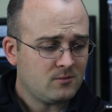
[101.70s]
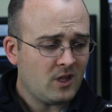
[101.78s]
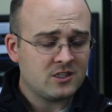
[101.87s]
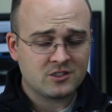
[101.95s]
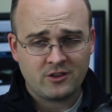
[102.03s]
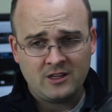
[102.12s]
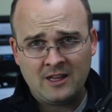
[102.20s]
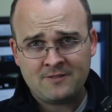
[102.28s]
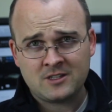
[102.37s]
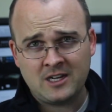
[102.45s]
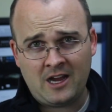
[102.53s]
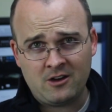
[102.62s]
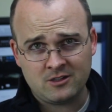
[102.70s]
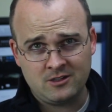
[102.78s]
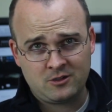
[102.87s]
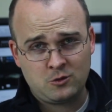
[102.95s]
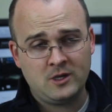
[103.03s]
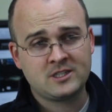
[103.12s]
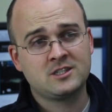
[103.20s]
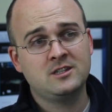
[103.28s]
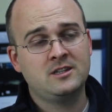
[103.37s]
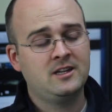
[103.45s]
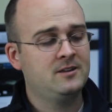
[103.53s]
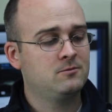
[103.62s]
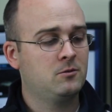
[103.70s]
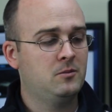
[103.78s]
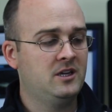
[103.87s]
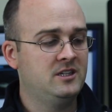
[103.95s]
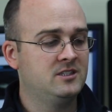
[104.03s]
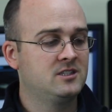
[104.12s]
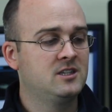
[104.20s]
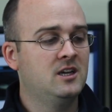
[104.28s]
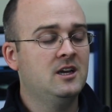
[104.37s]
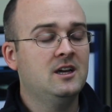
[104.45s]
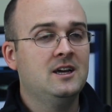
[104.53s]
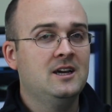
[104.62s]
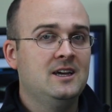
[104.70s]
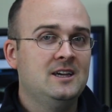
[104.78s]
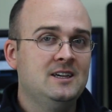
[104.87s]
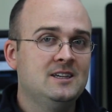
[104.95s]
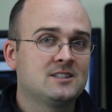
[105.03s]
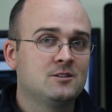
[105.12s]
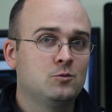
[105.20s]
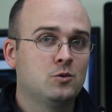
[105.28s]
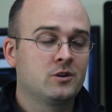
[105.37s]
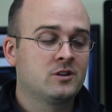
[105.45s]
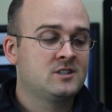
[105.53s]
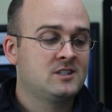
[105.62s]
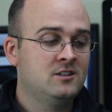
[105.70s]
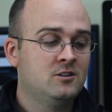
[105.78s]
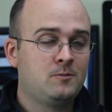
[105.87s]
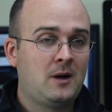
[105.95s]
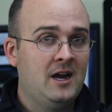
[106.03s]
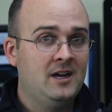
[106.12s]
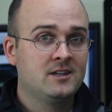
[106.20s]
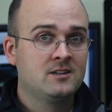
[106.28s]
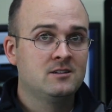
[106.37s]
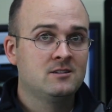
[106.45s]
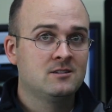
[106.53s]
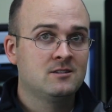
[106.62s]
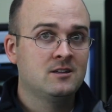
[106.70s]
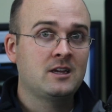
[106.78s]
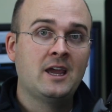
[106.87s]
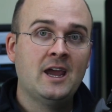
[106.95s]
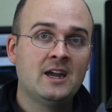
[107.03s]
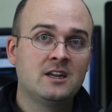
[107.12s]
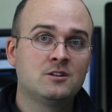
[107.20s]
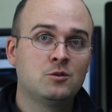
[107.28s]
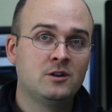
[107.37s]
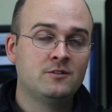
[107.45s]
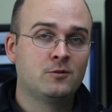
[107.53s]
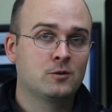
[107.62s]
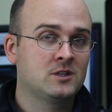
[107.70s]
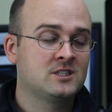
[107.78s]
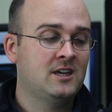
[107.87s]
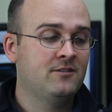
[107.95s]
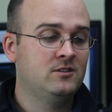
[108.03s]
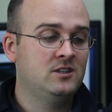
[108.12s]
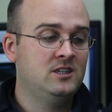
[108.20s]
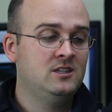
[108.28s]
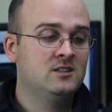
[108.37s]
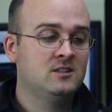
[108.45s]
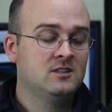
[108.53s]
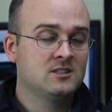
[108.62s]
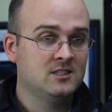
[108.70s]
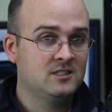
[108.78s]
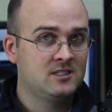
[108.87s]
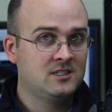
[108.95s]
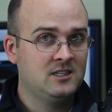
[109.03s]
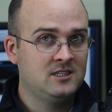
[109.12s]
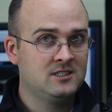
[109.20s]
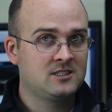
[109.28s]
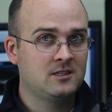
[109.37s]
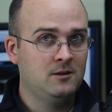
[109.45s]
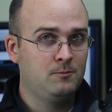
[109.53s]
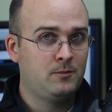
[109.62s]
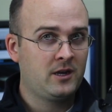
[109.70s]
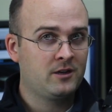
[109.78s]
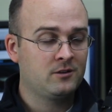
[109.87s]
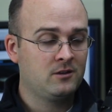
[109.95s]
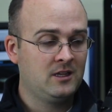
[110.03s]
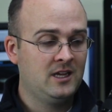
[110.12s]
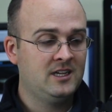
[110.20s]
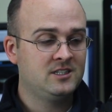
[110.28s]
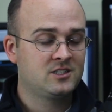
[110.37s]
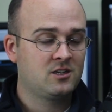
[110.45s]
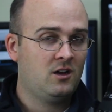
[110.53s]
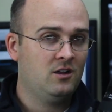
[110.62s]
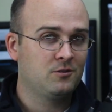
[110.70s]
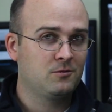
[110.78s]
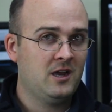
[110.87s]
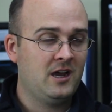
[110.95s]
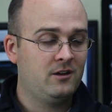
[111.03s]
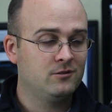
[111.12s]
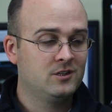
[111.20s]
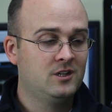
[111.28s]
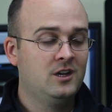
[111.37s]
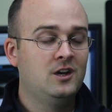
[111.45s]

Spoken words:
So they left it out, and the question then remains, is it worth still buying the Canon 24-70, since it is a better lens all around,